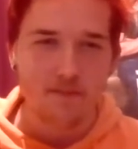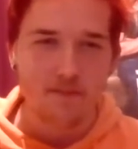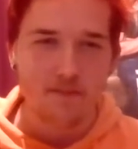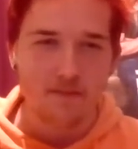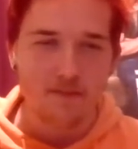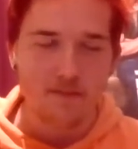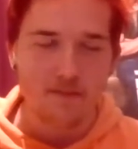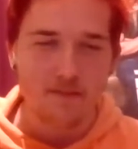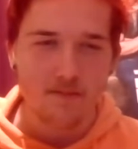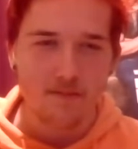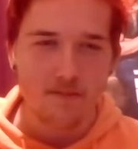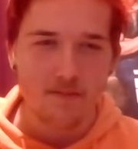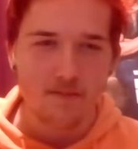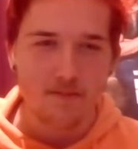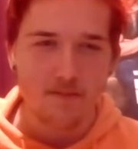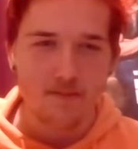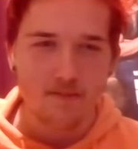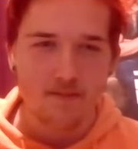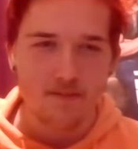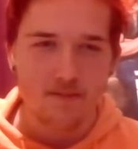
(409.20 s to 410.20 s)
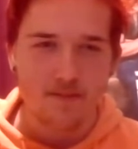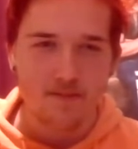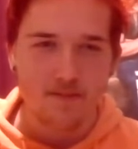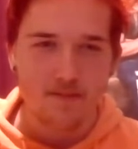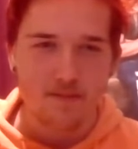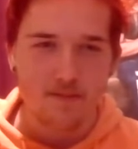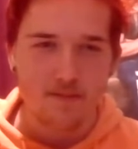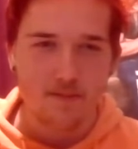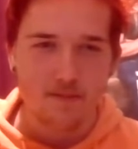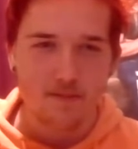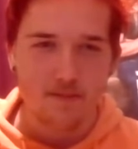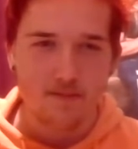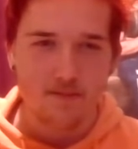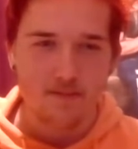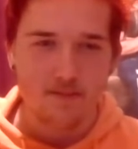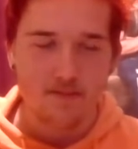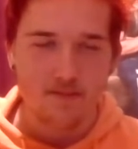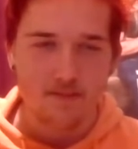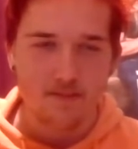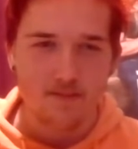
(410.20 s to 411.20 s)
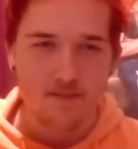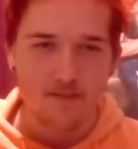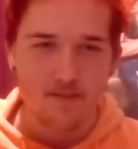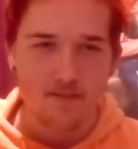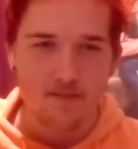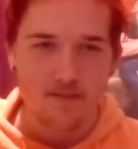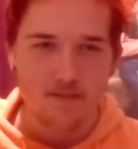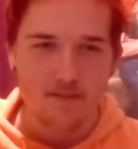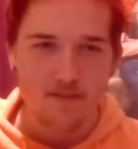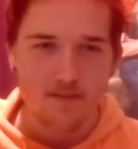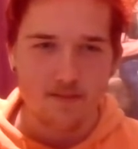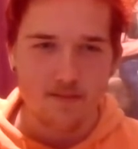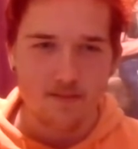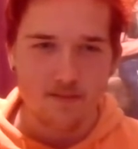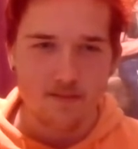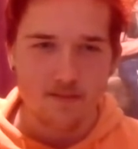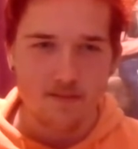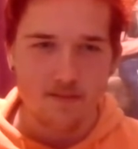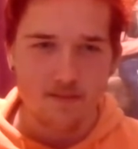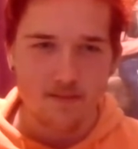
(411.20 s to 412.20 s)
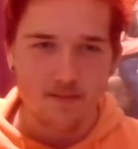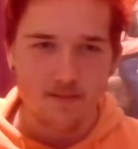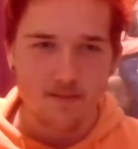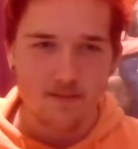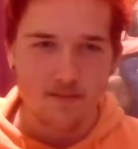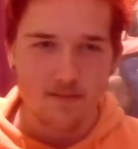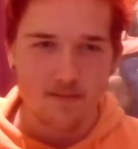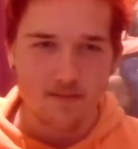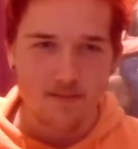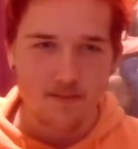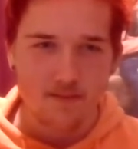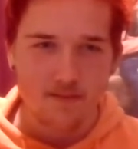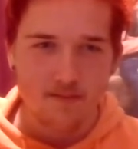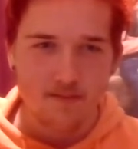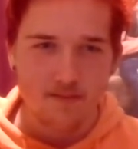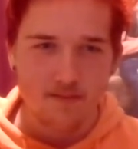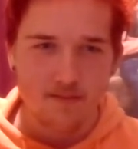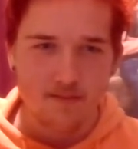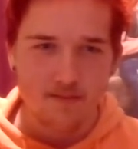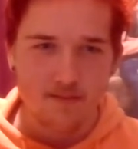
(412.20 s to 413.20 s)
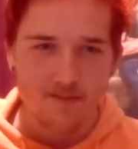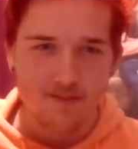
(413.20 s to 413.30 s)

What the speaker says: The person shown says nothing.